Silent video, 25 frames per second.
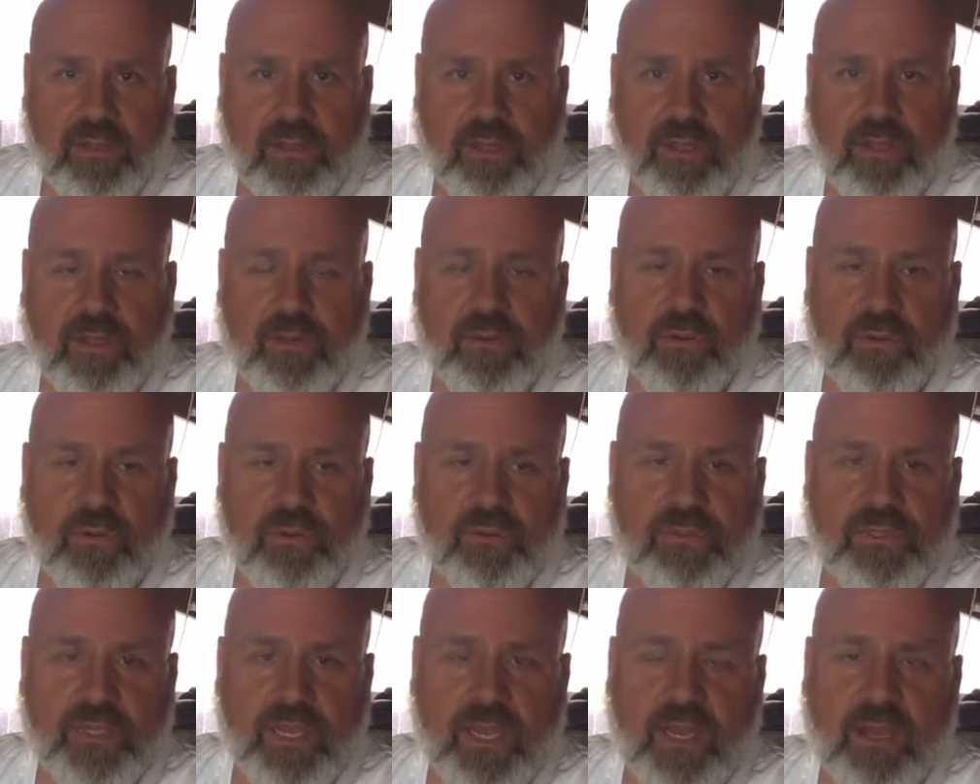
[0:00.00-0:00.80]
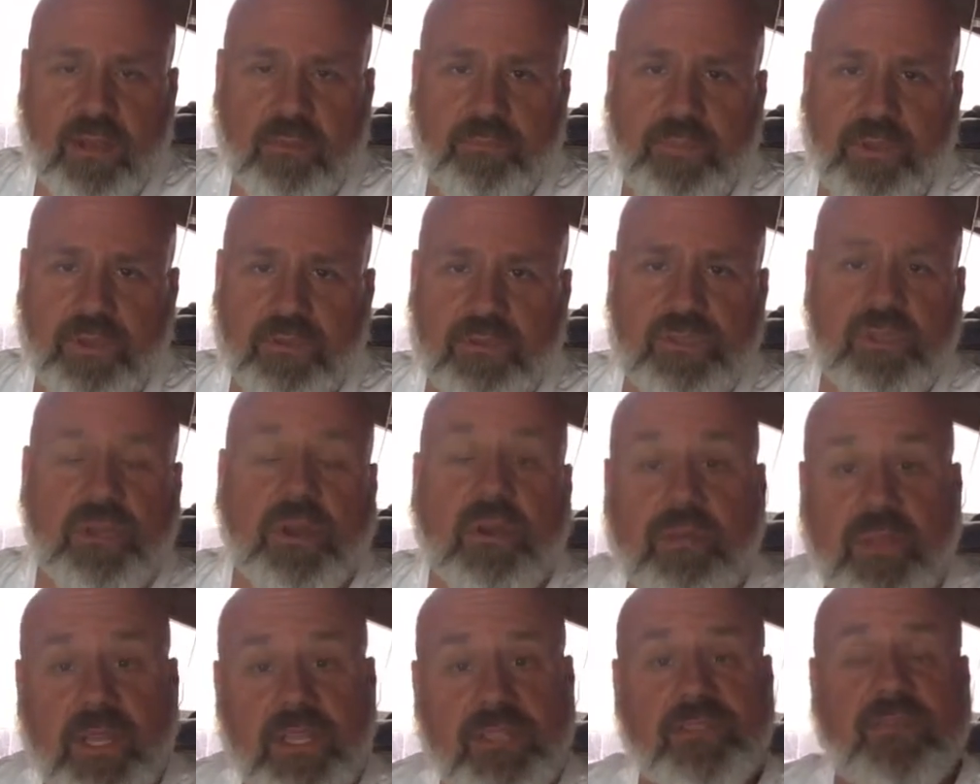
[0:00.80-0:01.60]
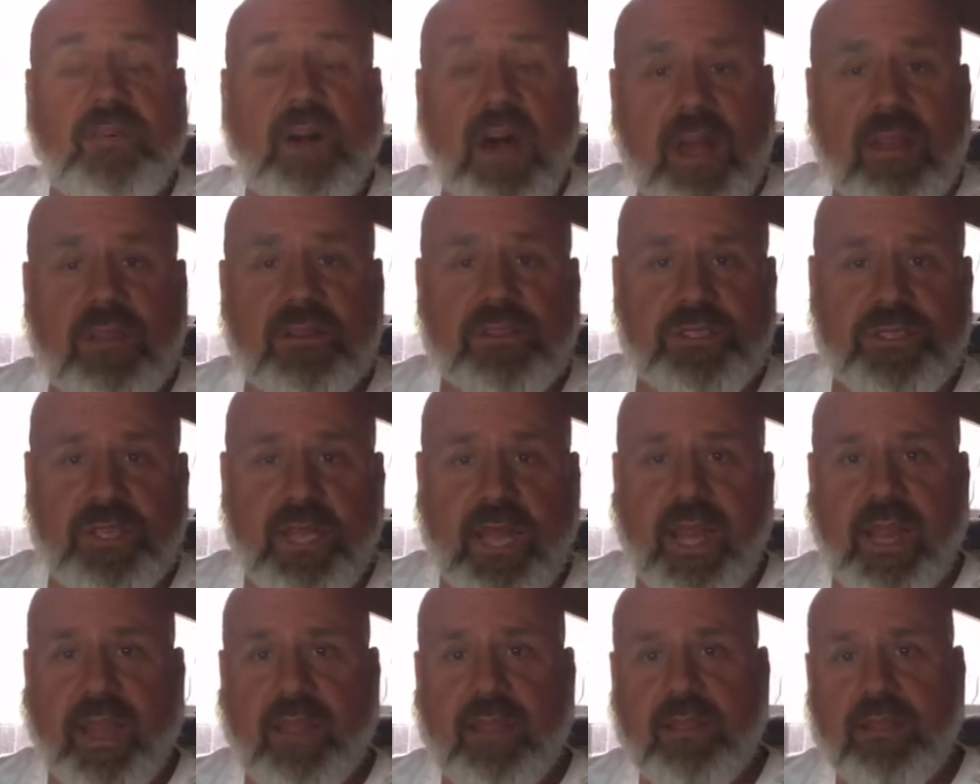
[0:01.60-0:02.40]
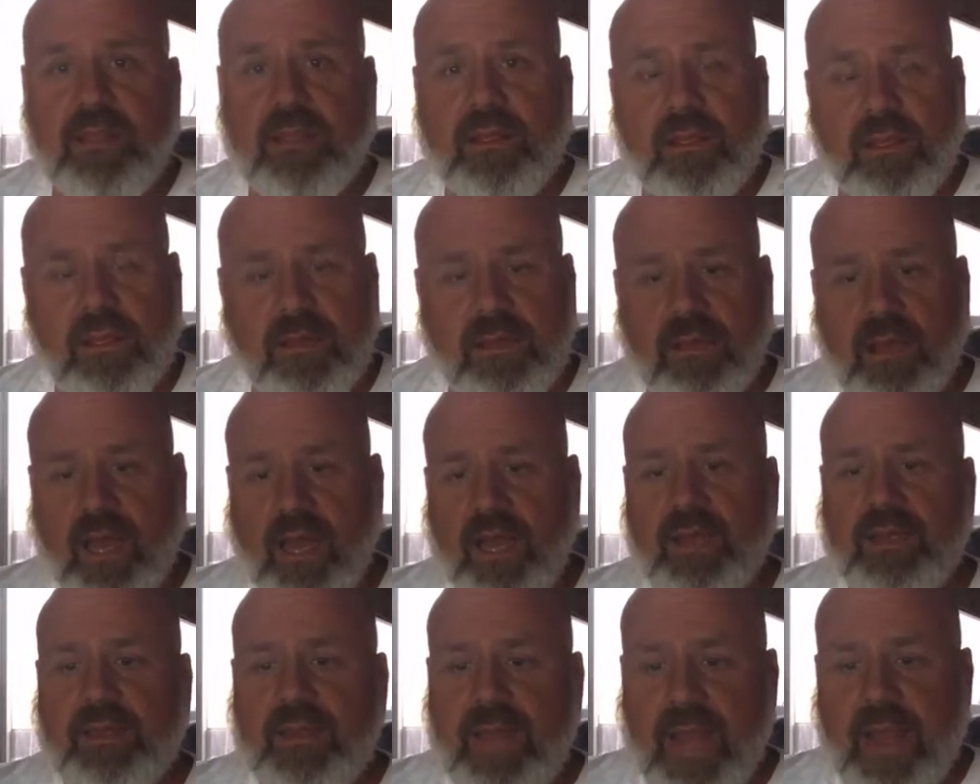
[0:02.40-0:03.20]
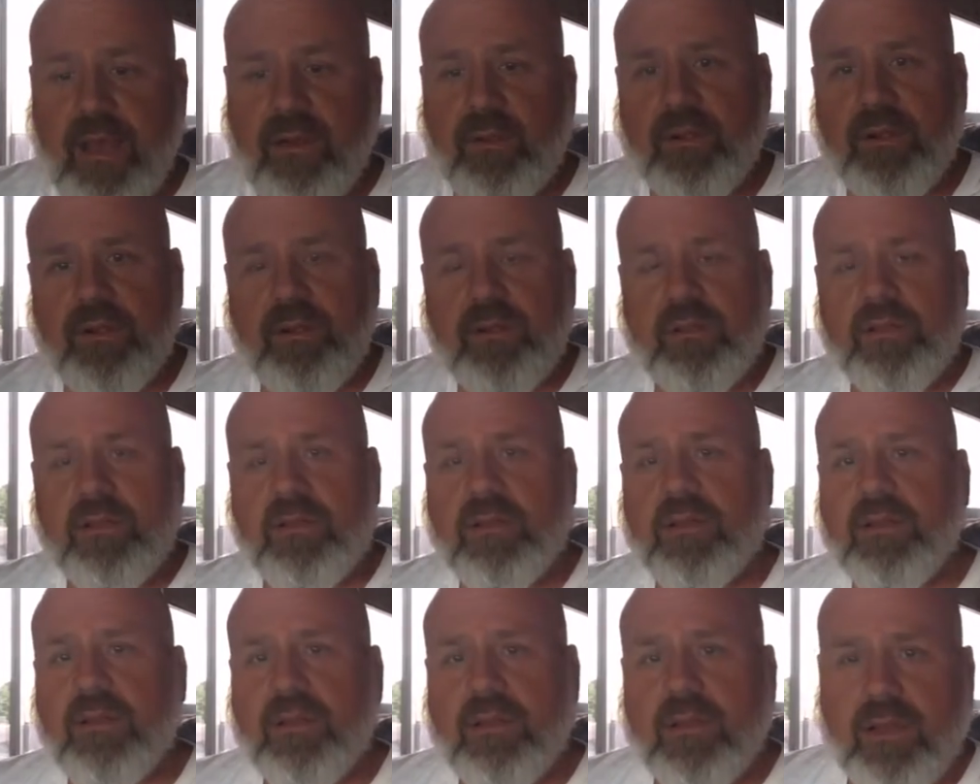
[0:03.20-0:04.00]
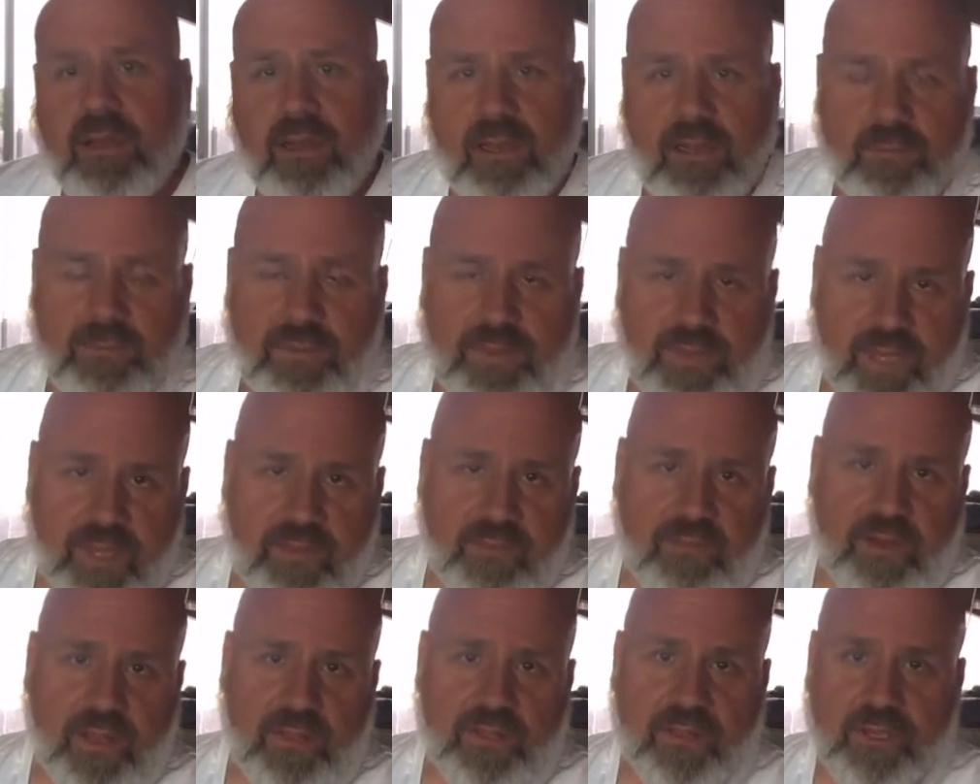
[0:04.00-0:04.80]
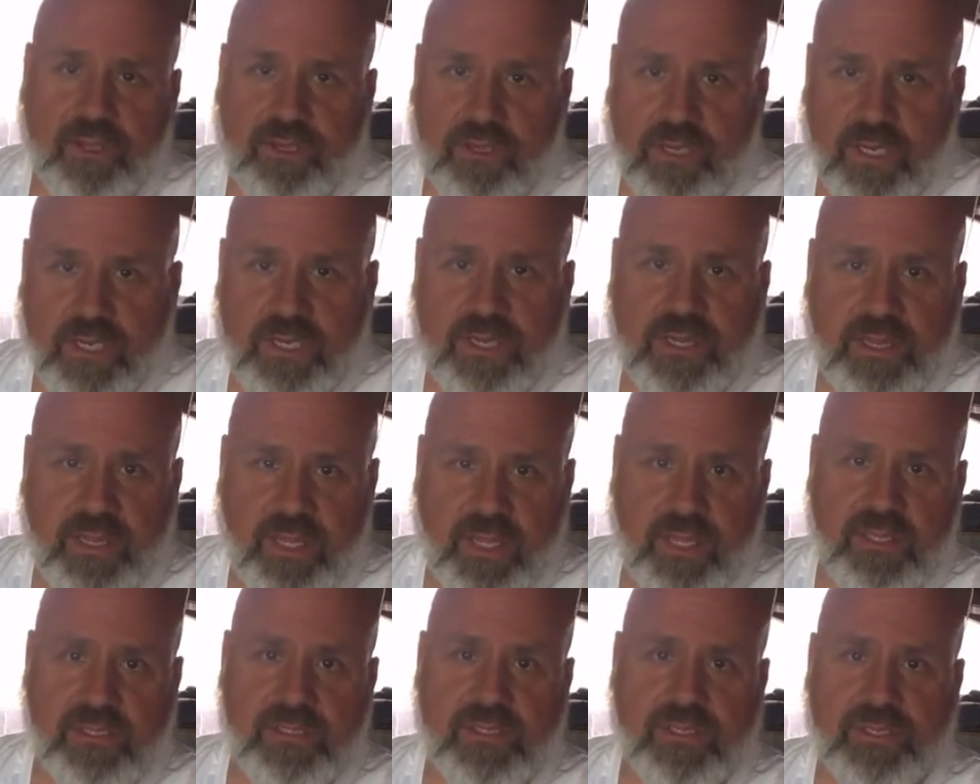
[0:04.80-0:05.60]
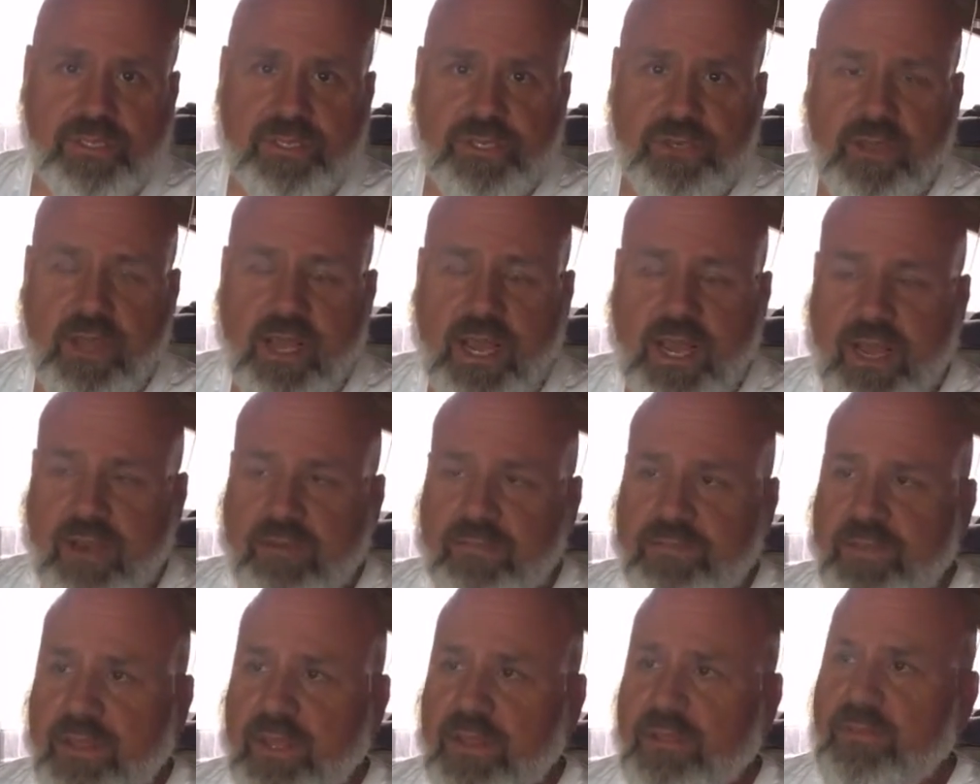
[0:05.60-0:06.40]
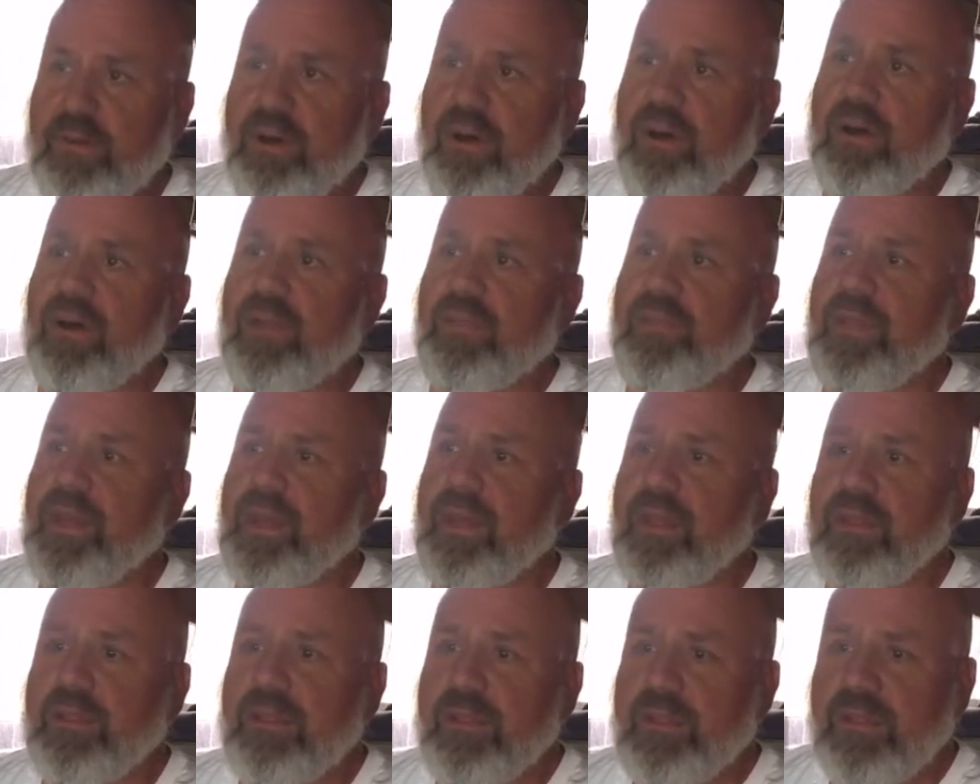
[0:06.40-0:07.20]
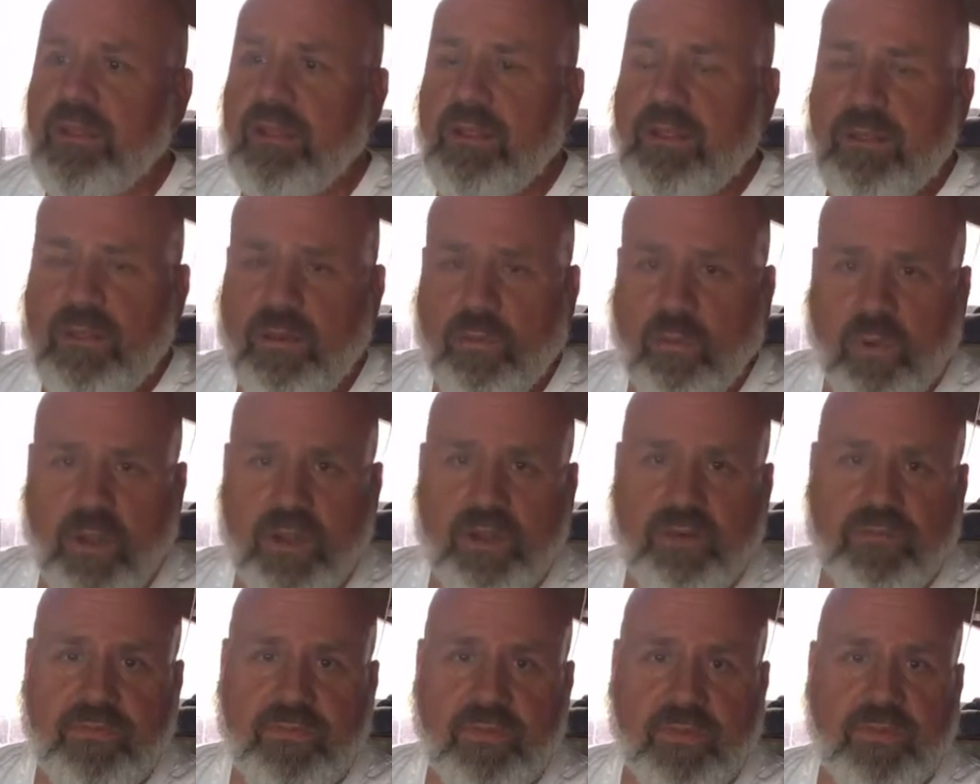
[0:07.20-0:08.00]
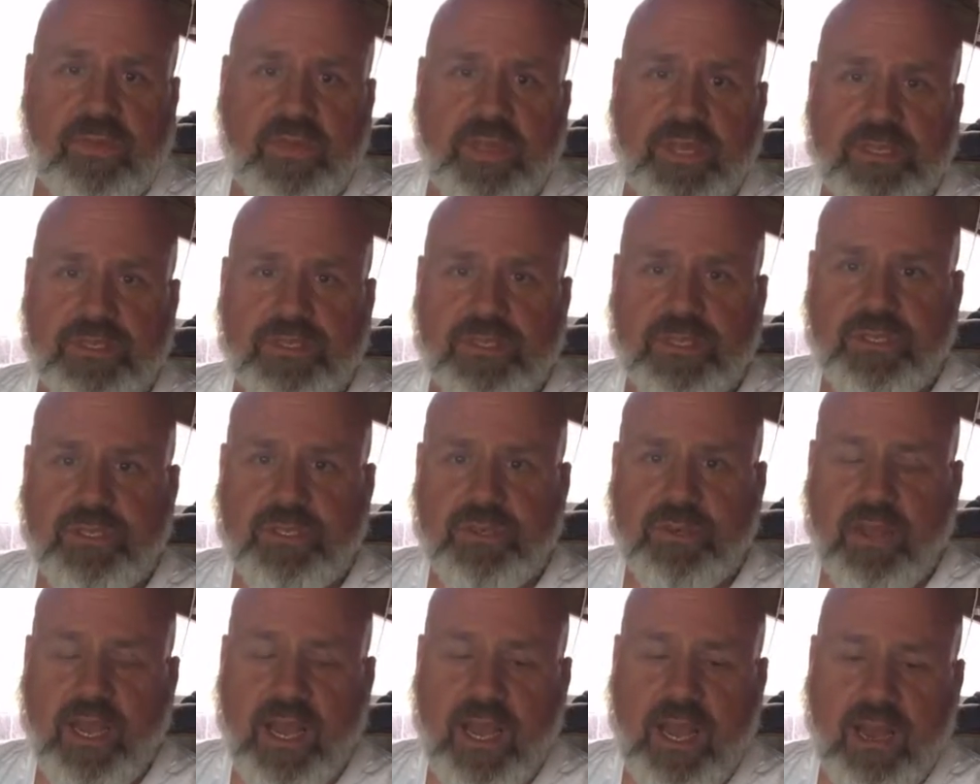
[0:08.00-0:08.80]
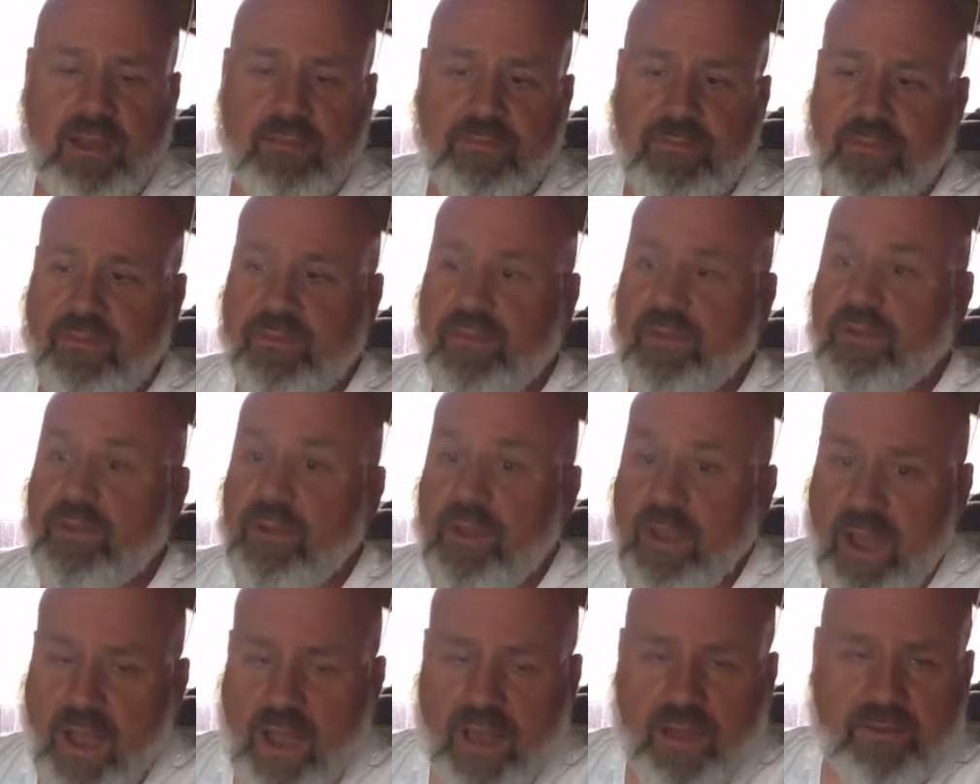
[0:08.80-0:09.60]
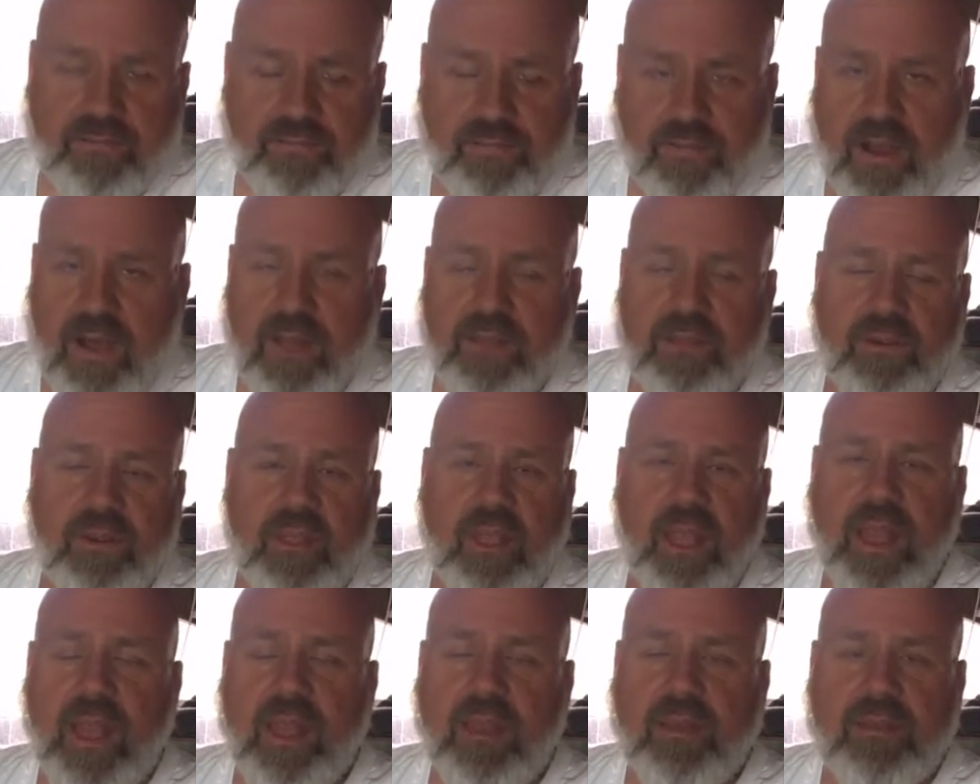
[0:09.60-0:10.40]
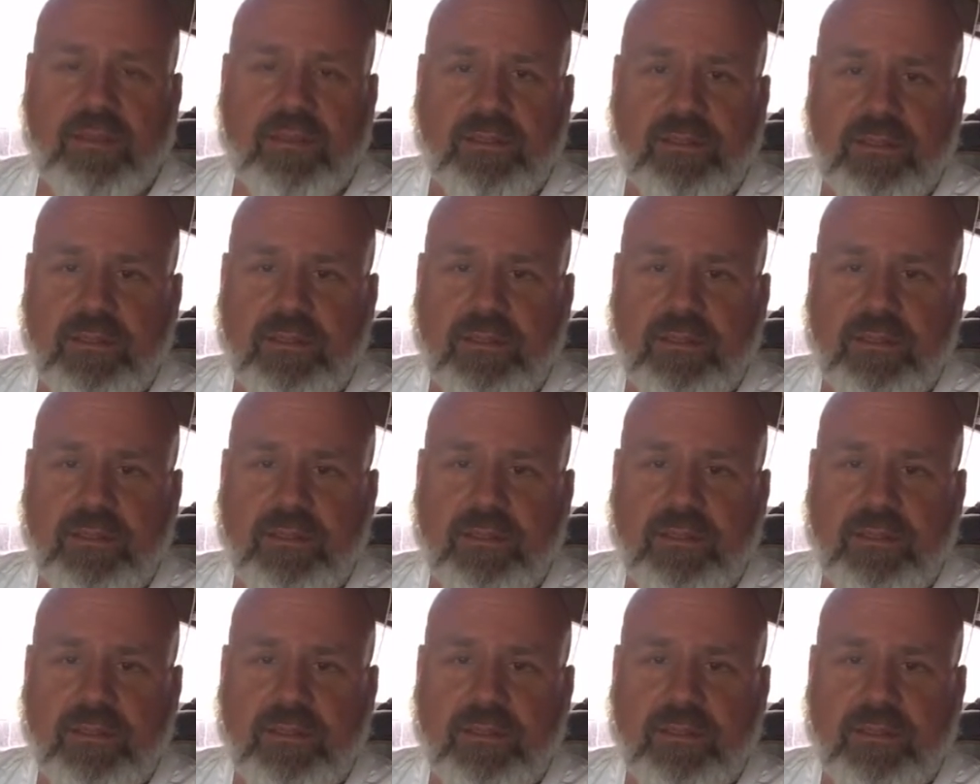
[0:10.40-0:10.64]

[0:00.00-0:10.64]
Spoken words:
you to help you. So this Father's Day, not a downer. Think of all the good things that you have. Think of all the wonderful things that you have. If you're not a father yet,